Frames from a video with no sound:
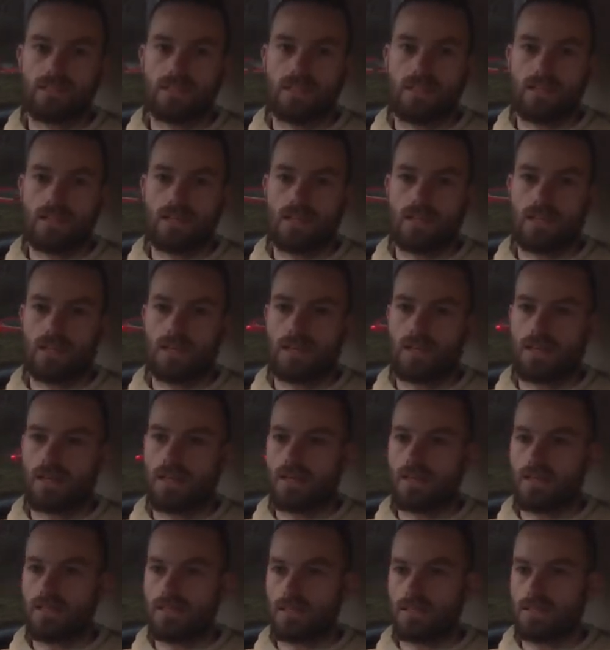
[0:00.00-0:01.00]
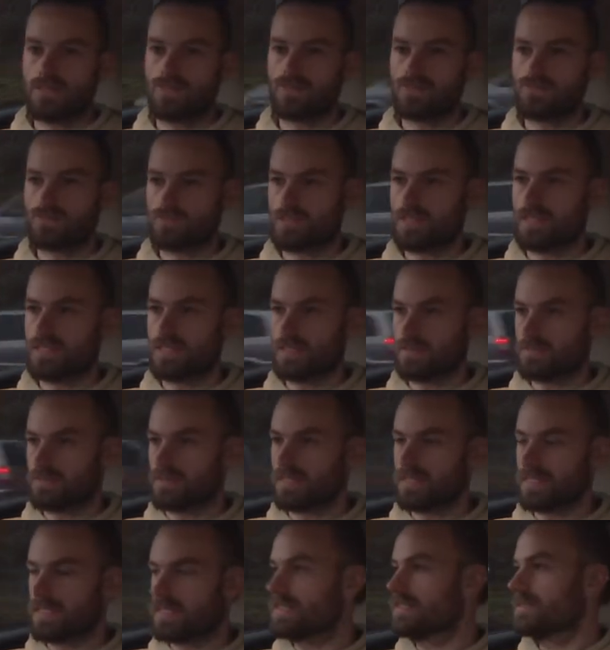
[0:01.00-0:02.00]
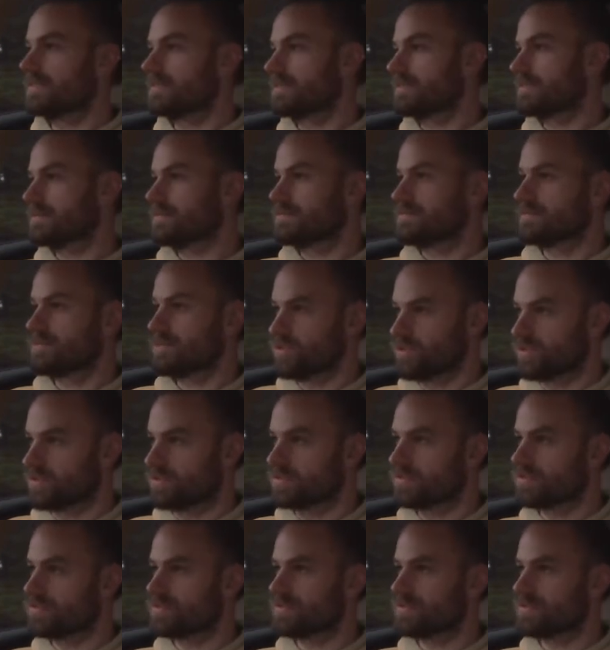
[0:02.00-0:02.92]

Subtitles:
It really is good